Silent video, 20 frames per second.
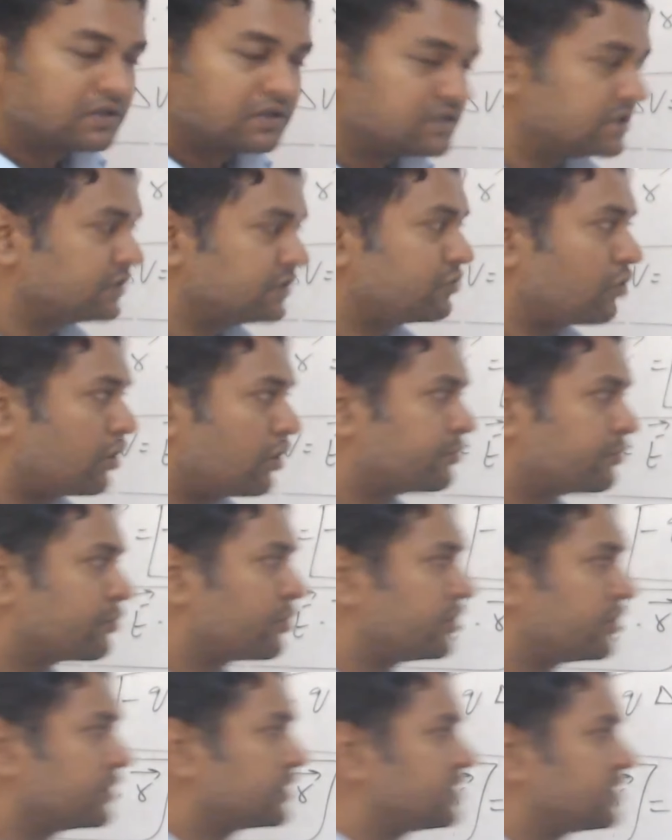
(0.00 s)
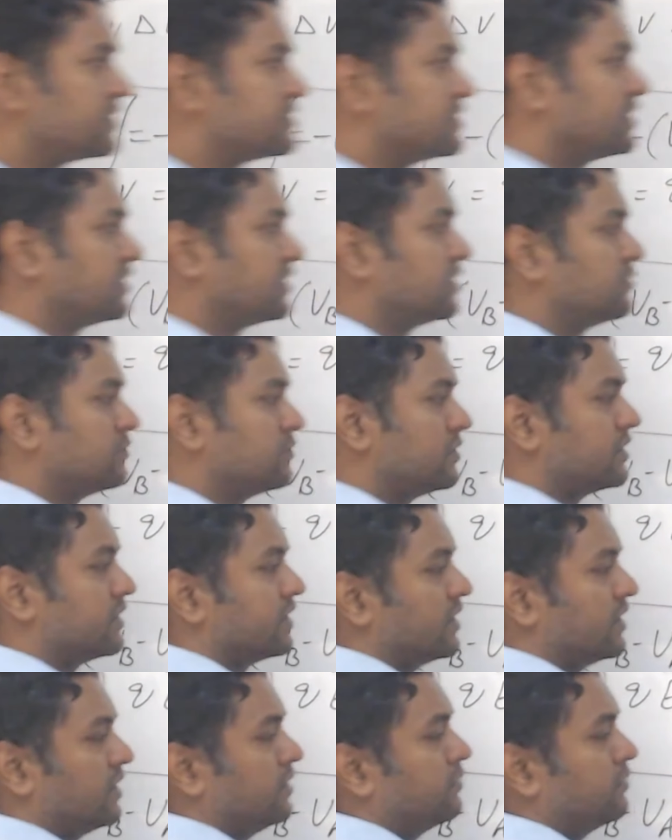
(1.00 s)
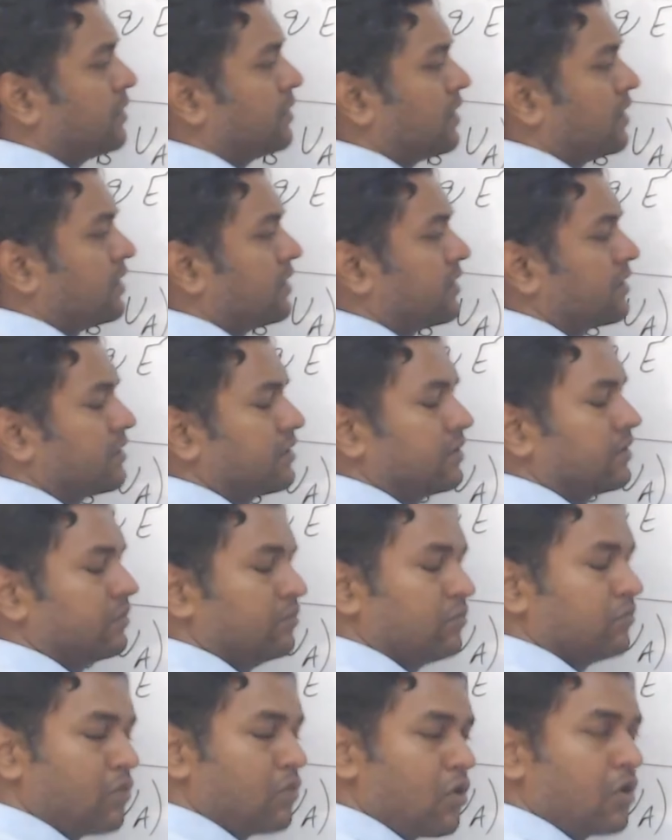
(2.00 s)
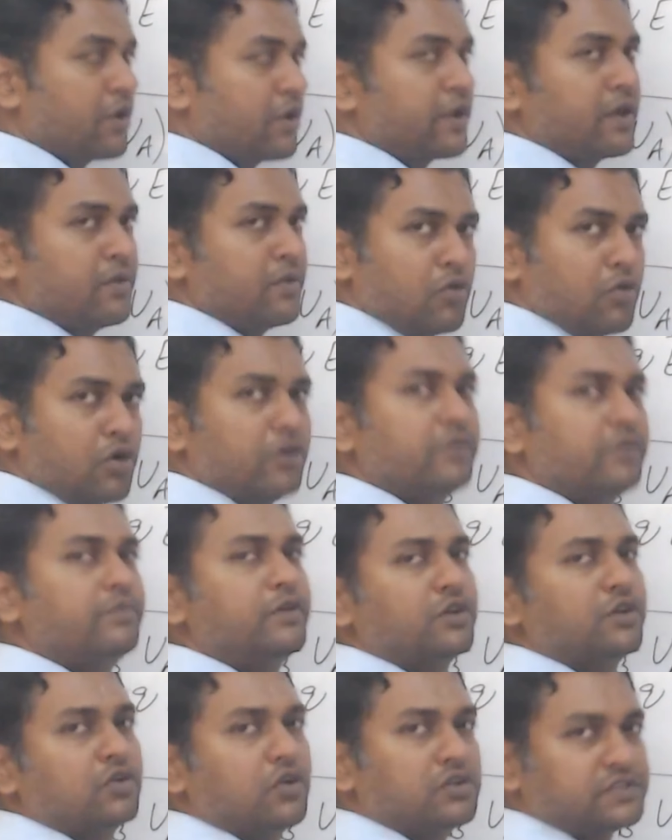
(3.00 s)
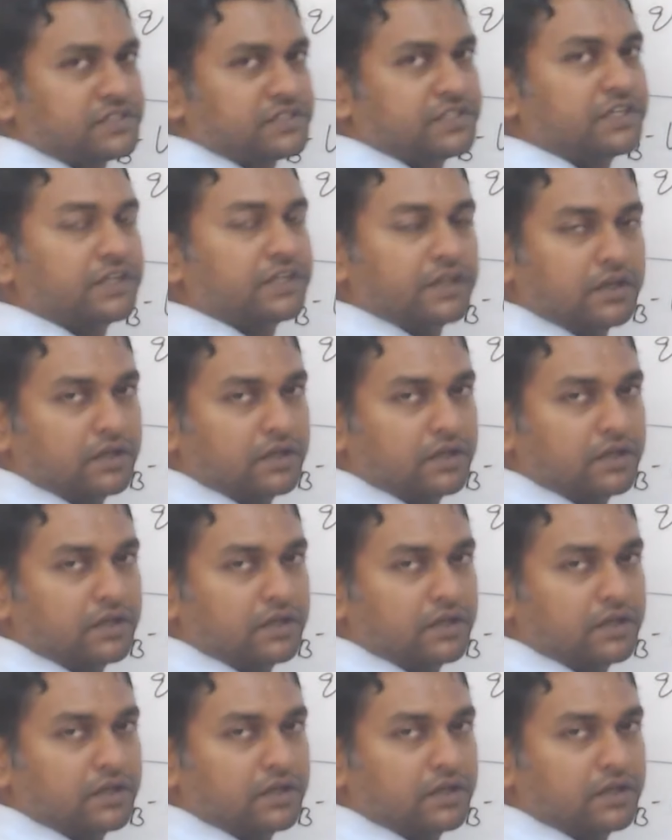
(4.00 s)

The dot product is nothing but E bar mod A mod B cos theta.